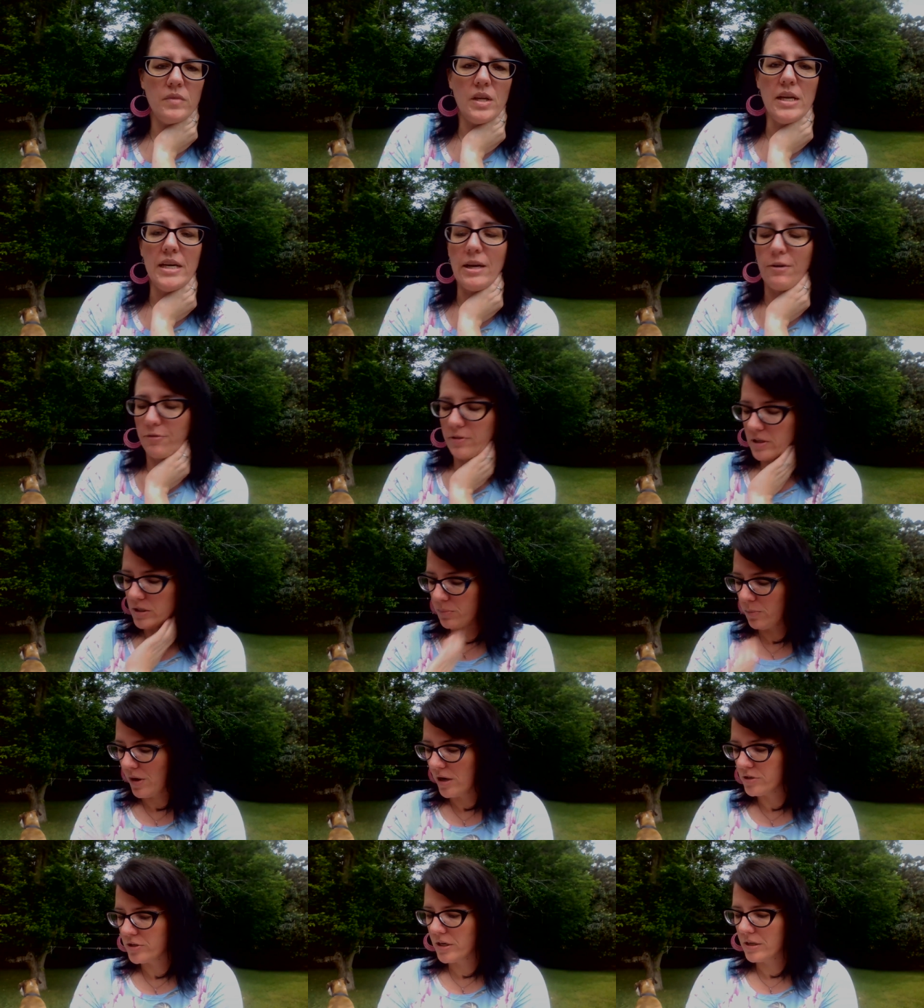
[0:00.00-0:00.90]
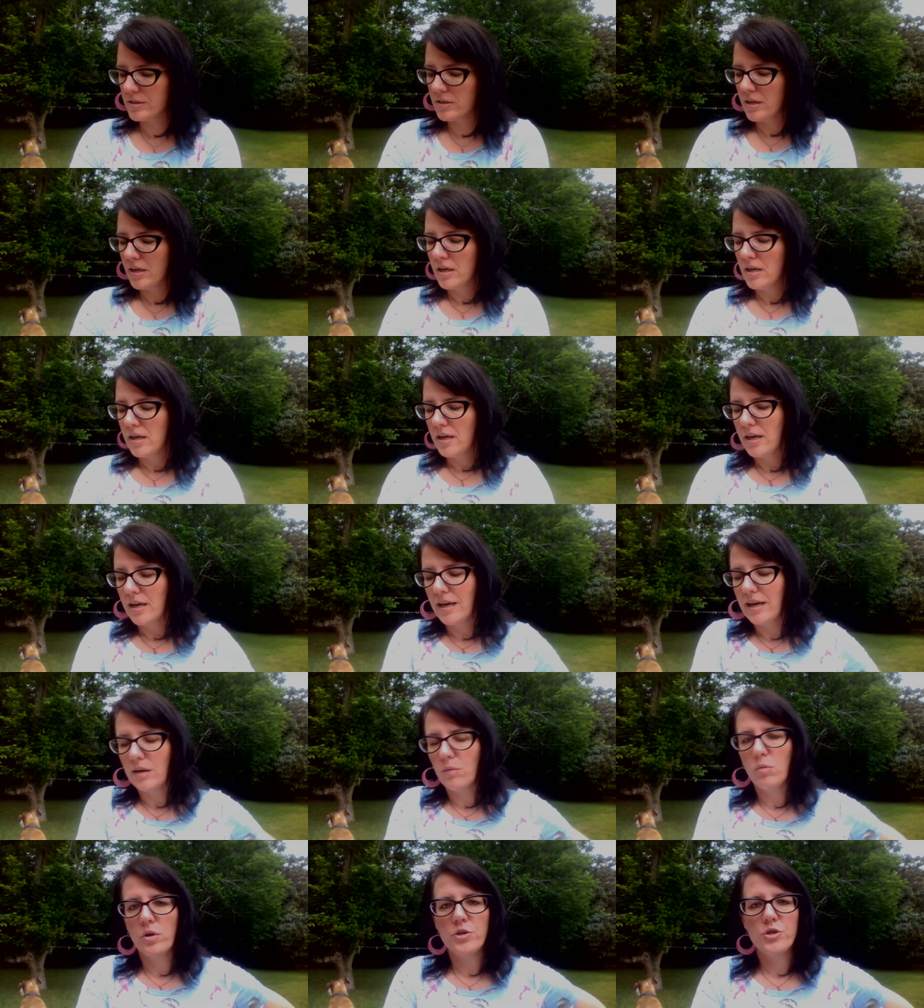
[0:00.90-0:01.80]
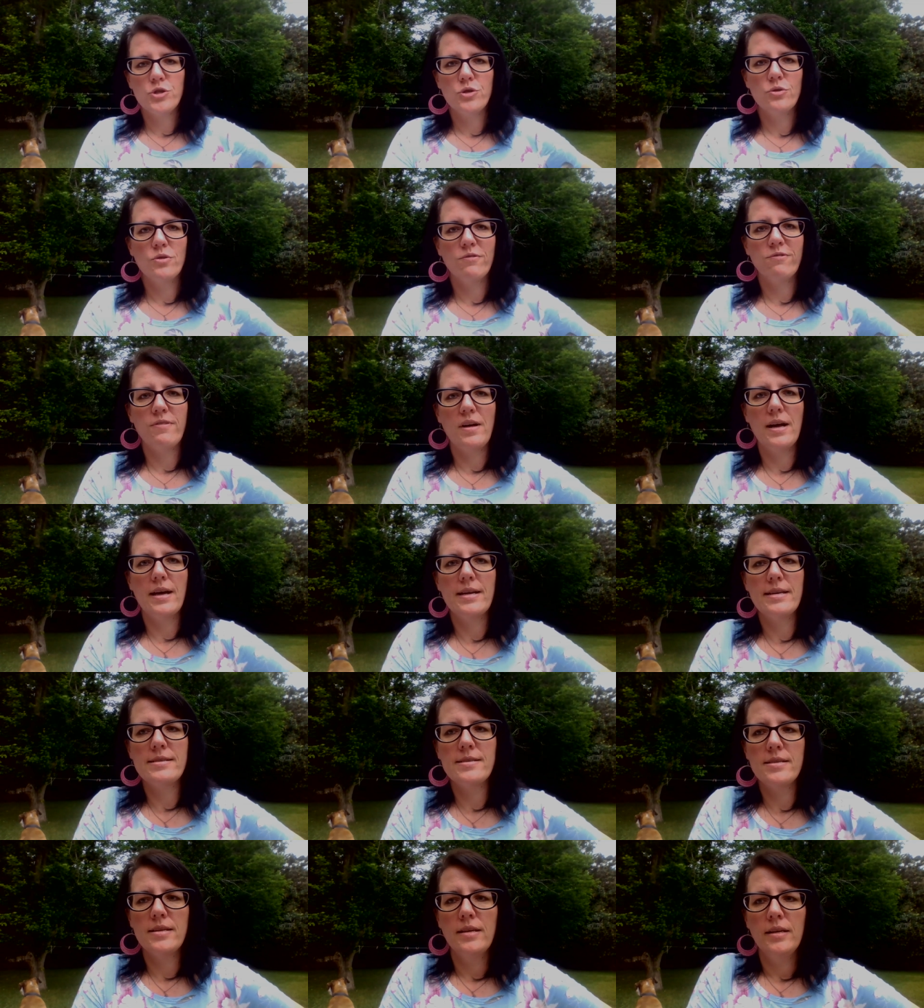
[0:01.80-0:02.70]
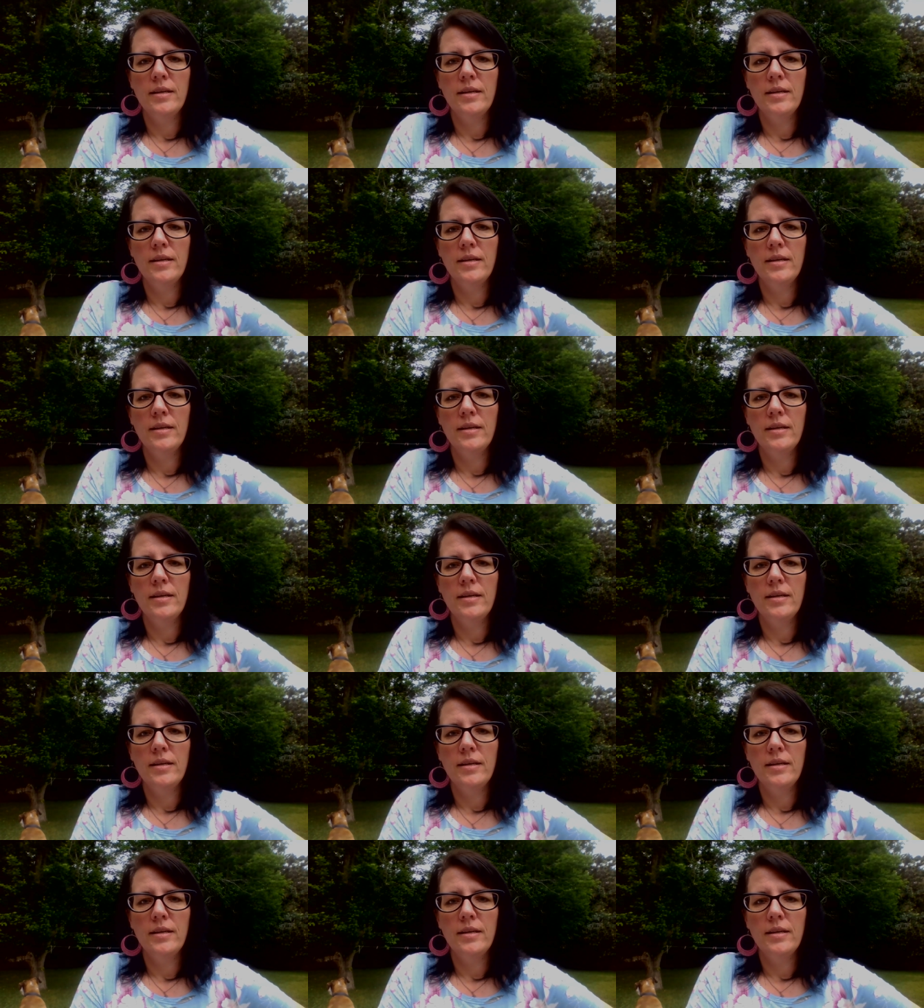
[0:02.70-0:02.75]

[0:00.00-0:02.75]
Now, for this project, I want you to find,